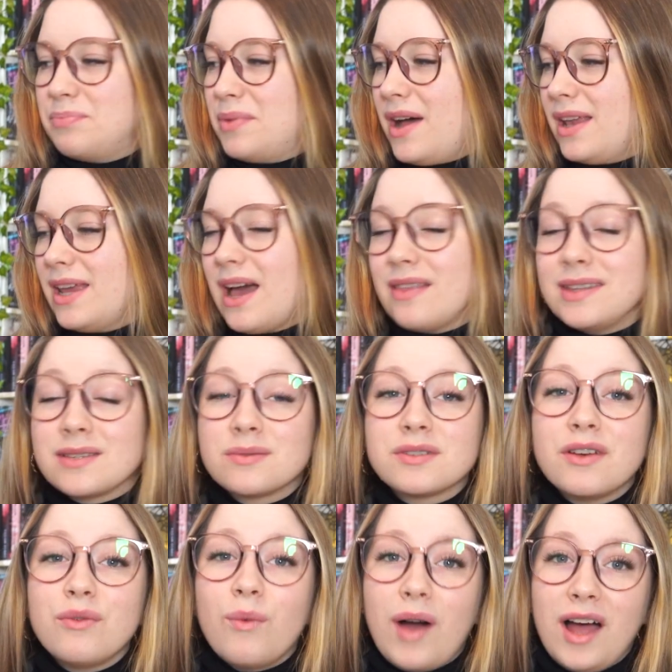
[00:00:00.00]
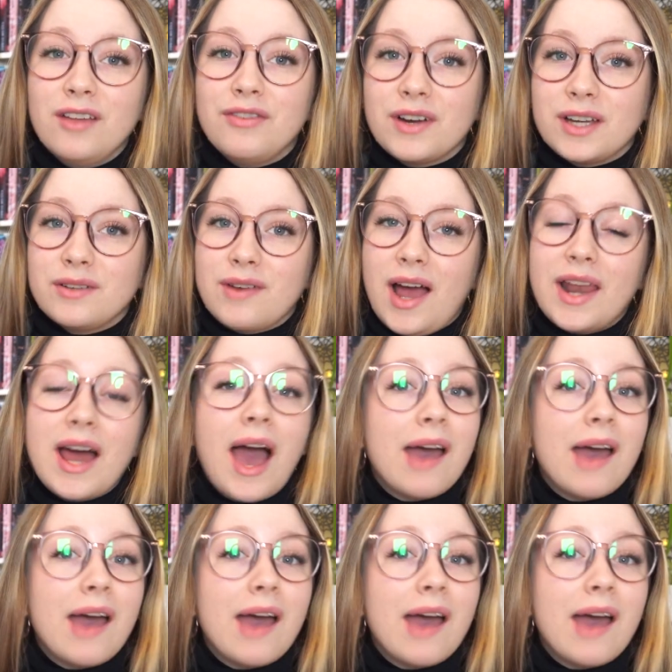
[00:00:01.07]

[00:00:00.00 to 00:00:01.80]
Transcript: But yeah, this was a wild fucking ride.